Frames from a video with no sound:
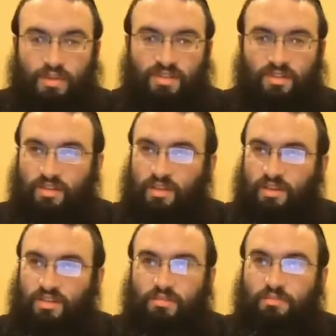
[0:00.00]
It's an amazing
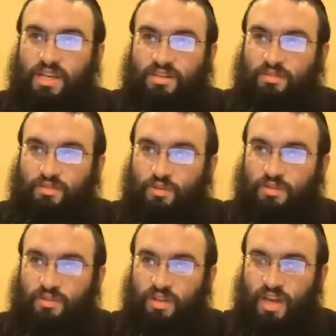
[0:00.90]
thing. It's an amazing
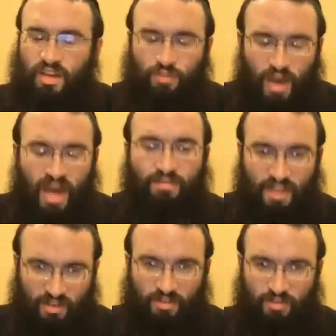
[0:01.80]
avodah. And if you
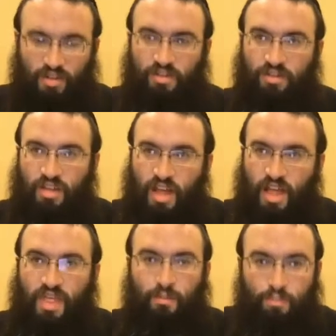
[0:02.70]
have that kavanah,
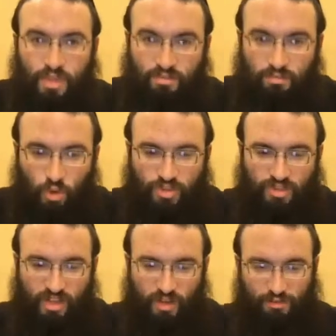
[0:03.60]
that I'm being
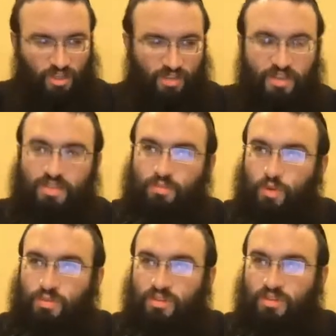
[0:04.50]
Moser Nefesh in this
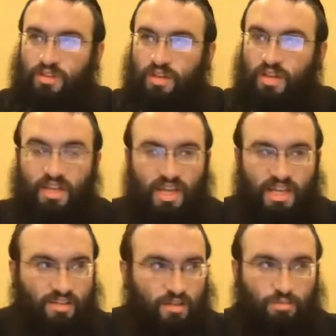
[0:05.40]
moment,
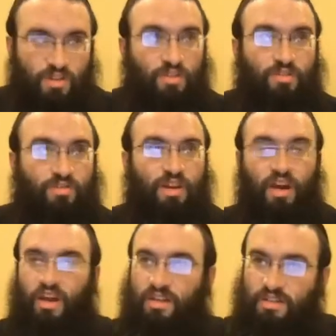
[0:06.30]
it's going to bring you to
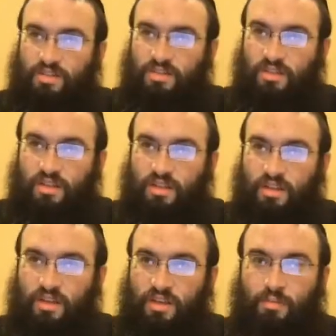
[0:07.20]
very high heights.
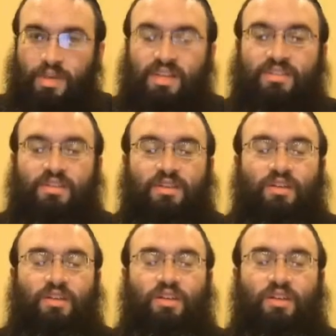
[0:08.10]

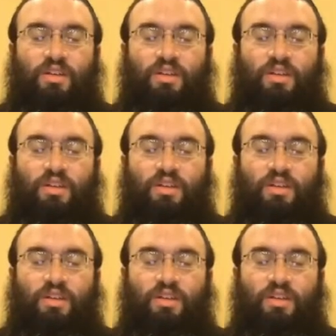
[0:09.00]
Because,